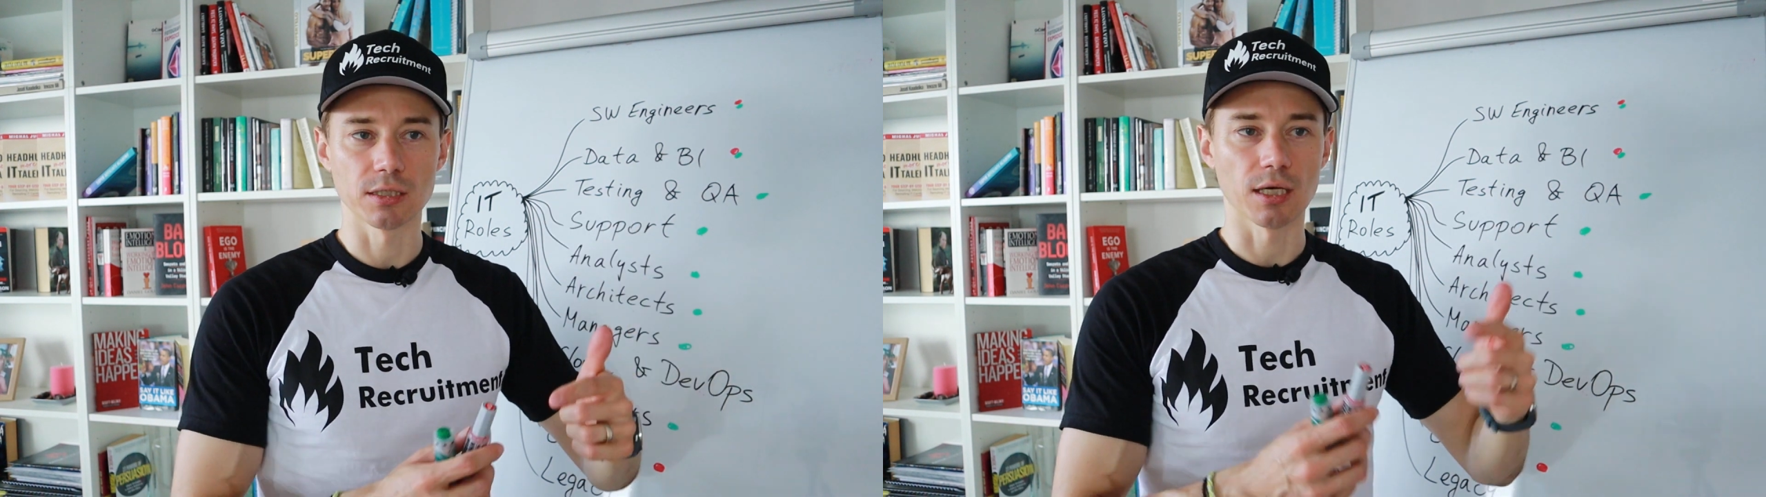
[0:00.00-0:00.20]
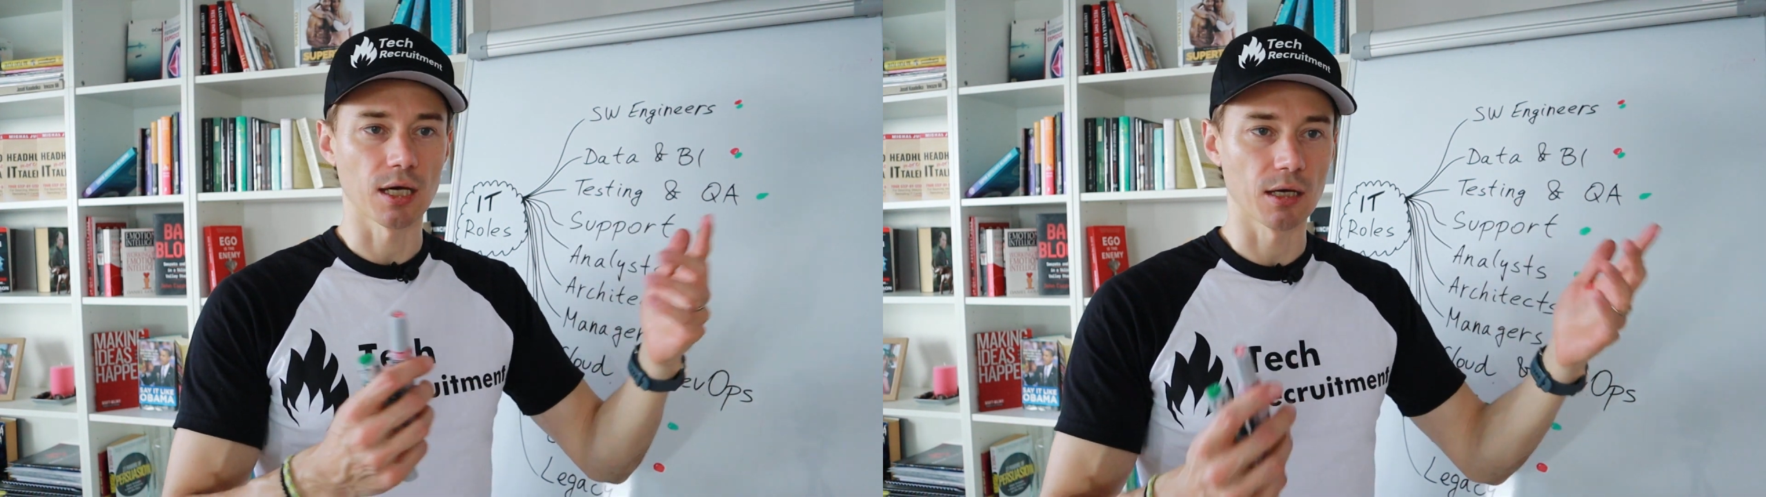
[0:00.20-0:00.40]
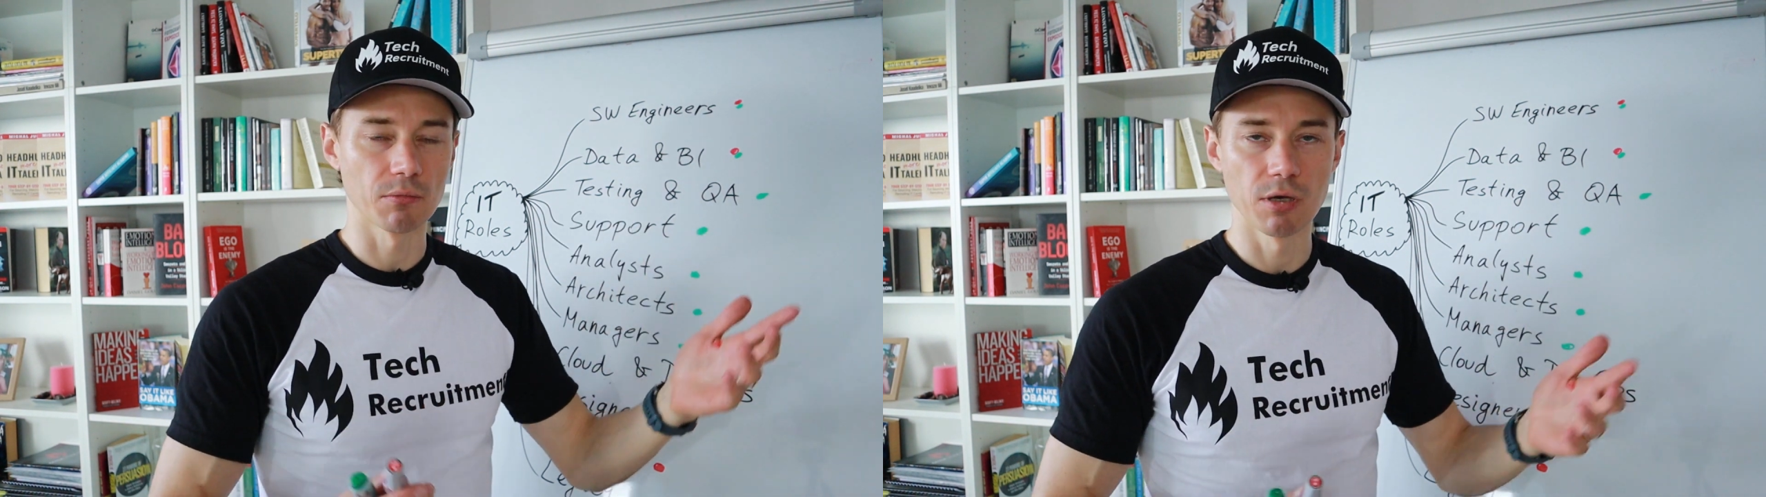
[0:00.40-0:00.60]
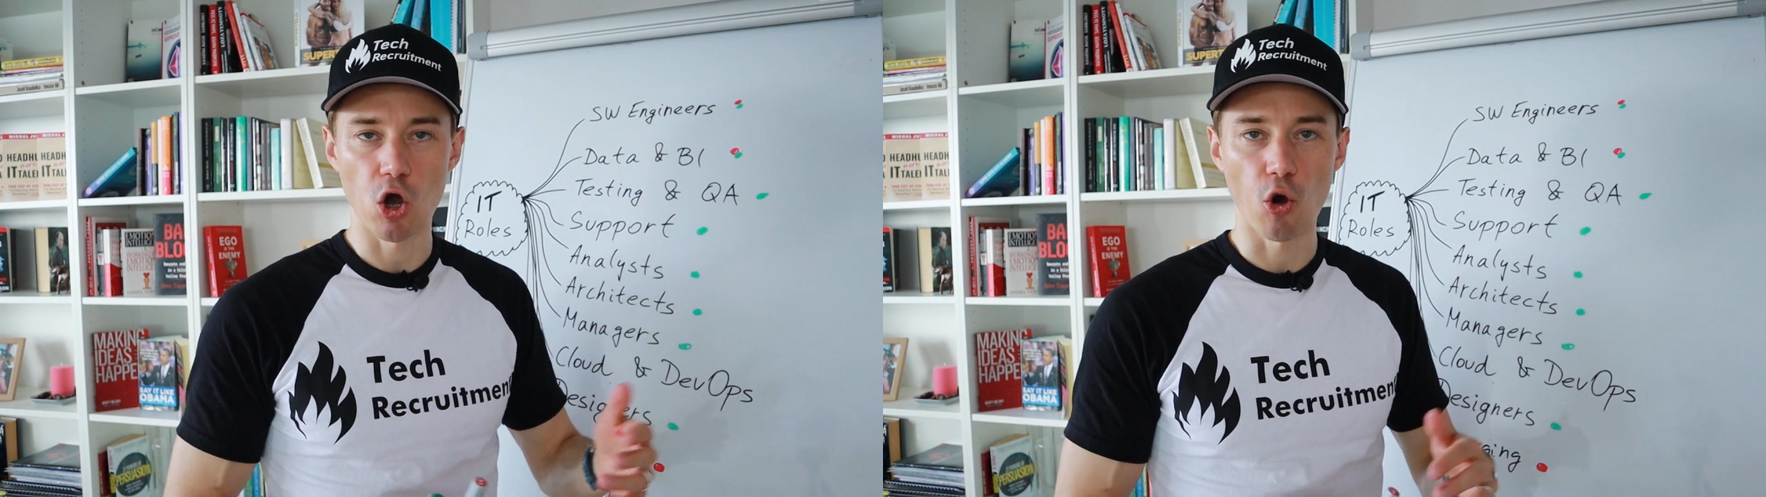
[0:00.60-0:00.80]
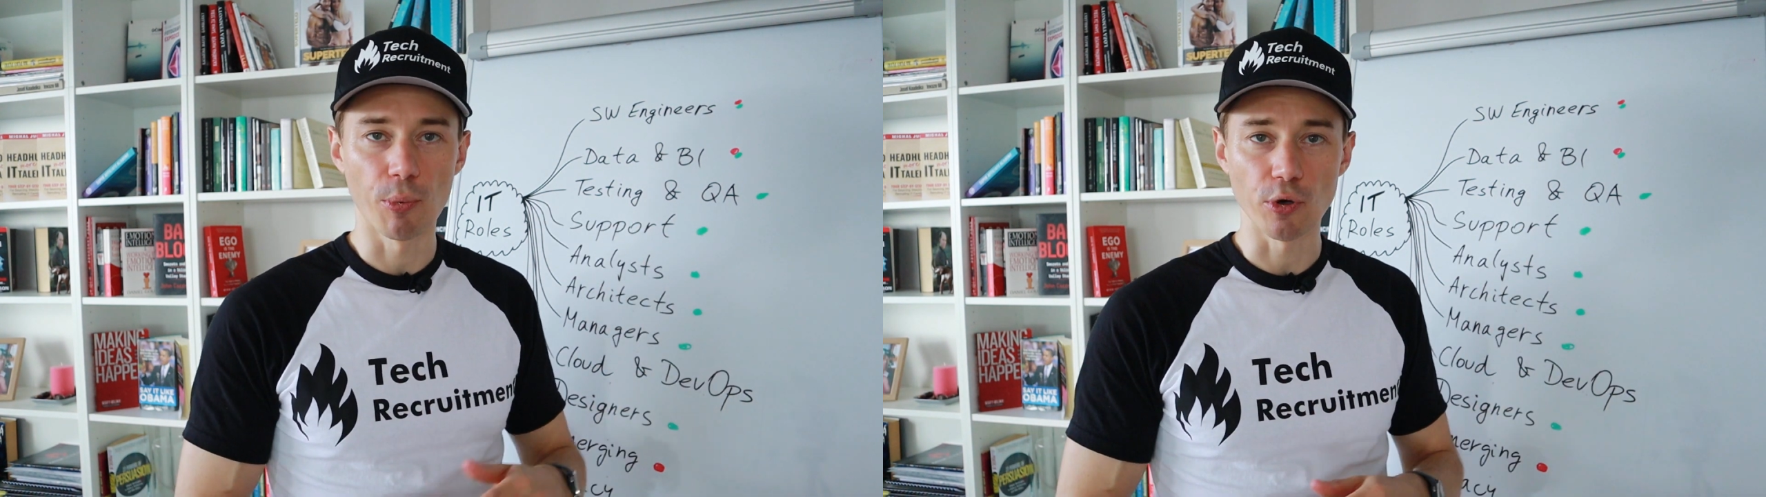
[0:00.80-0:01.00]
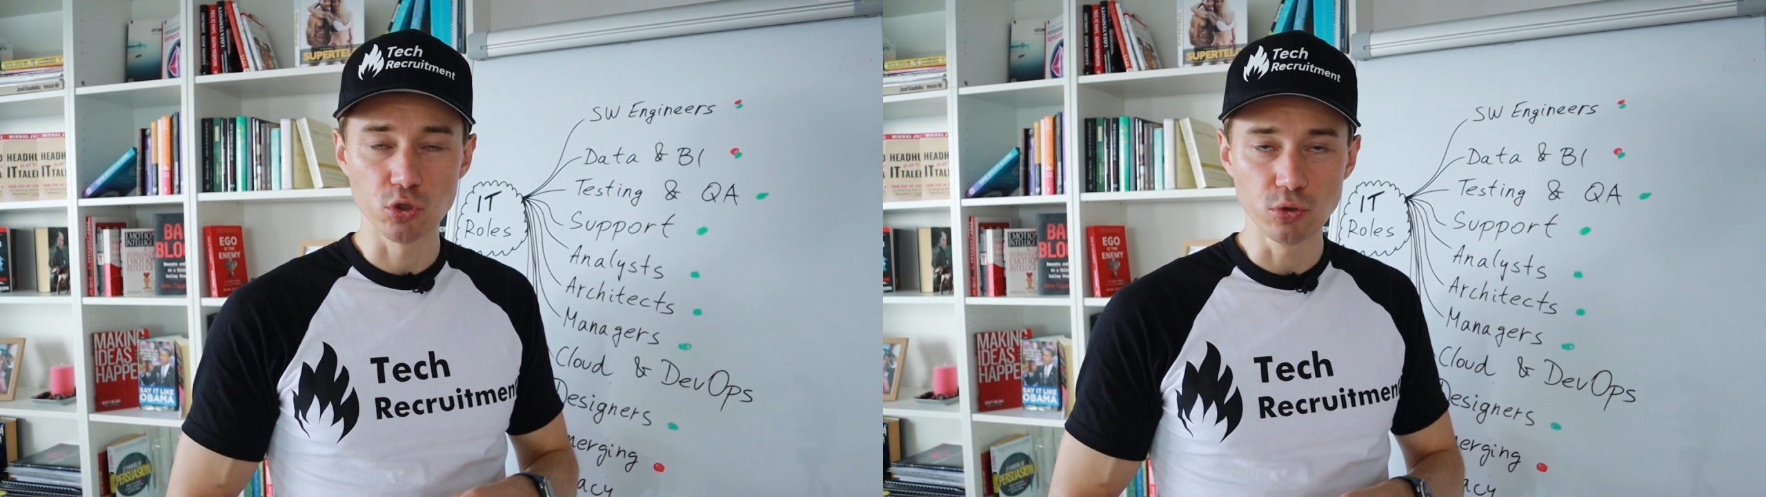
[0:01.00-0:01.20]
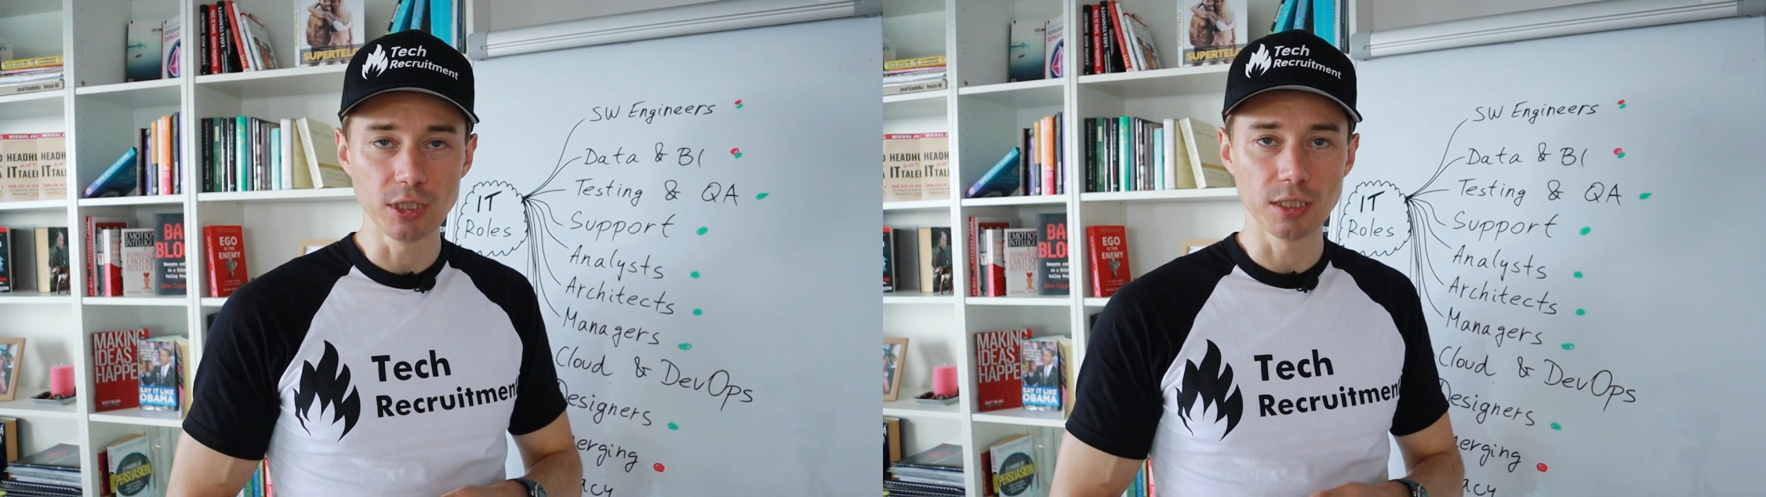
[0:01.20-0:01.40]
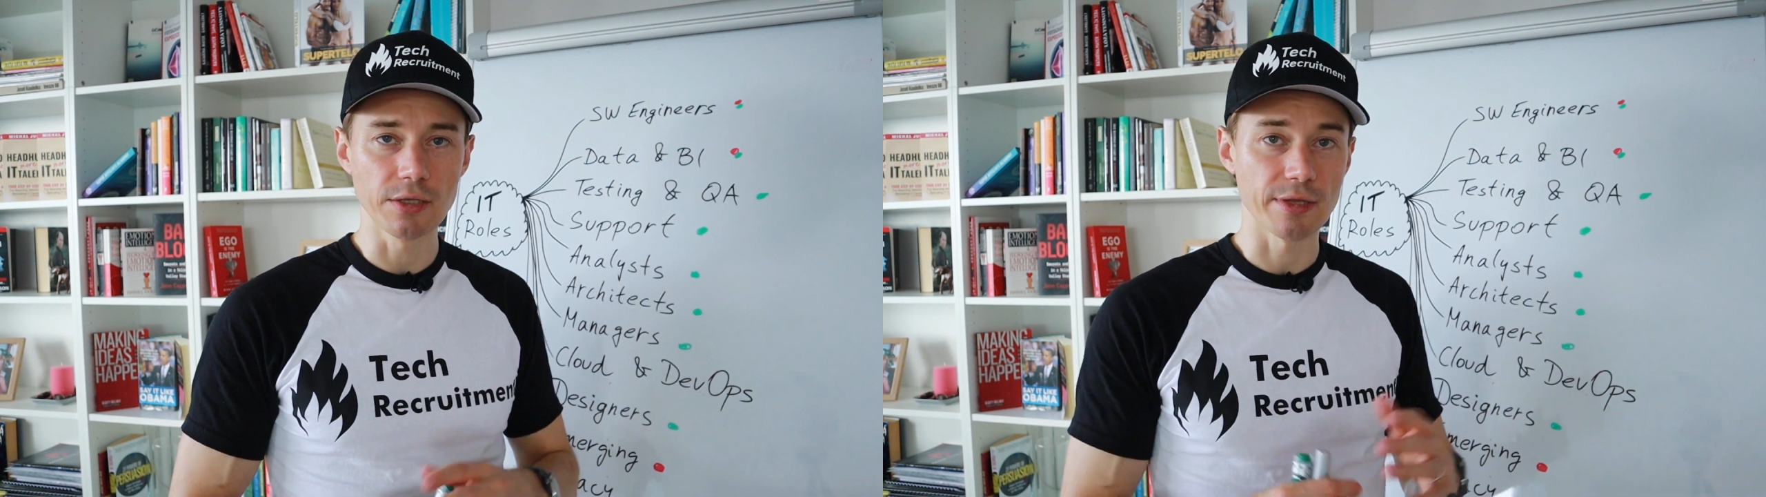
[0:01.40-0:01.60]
opportunity,